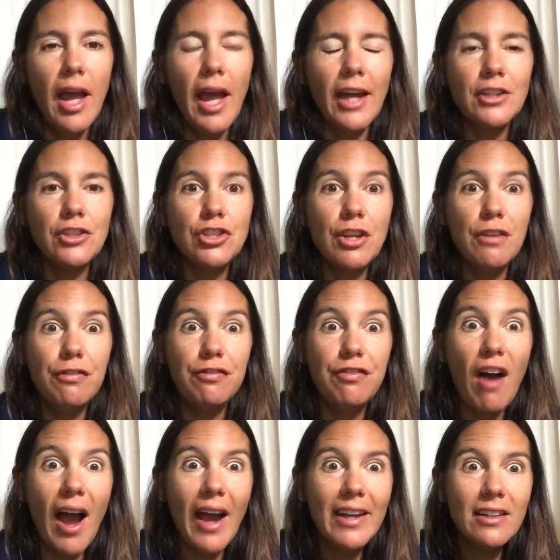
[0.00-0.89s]
And she
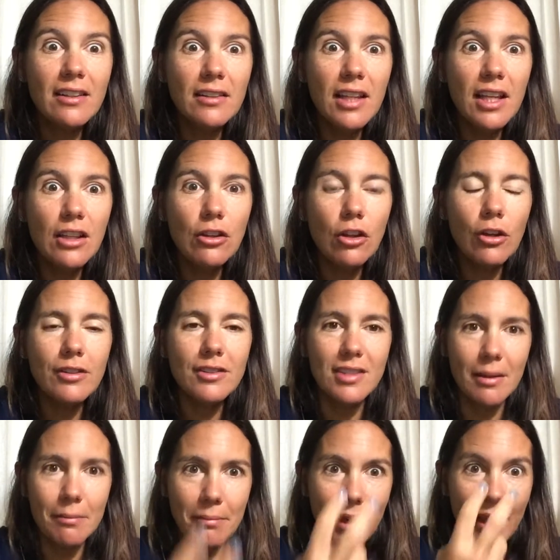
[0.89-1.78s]
finally
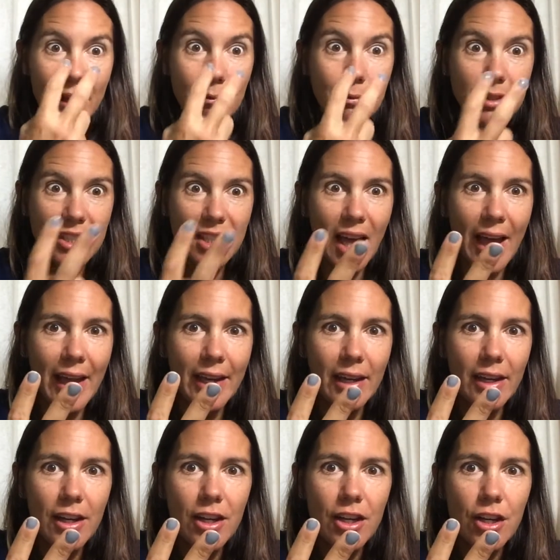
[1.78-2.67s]
looks at me. It was
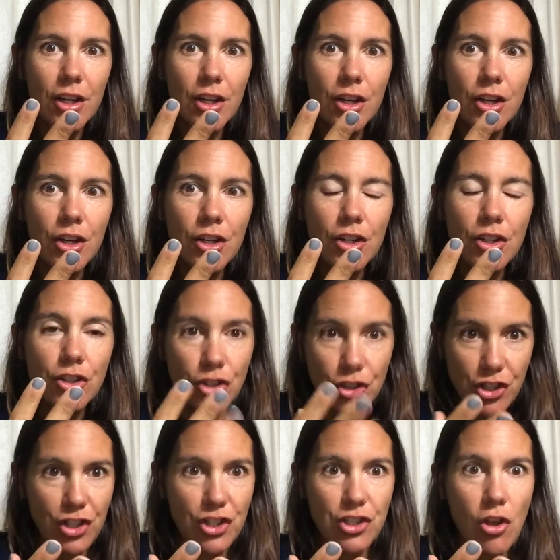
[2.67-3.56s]
like
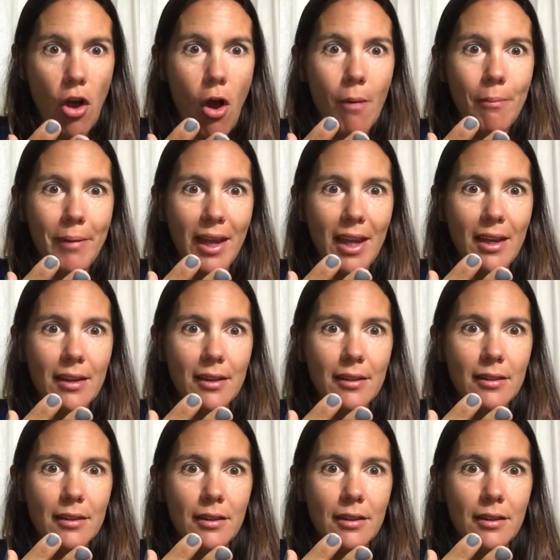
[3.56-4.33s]
she saw me.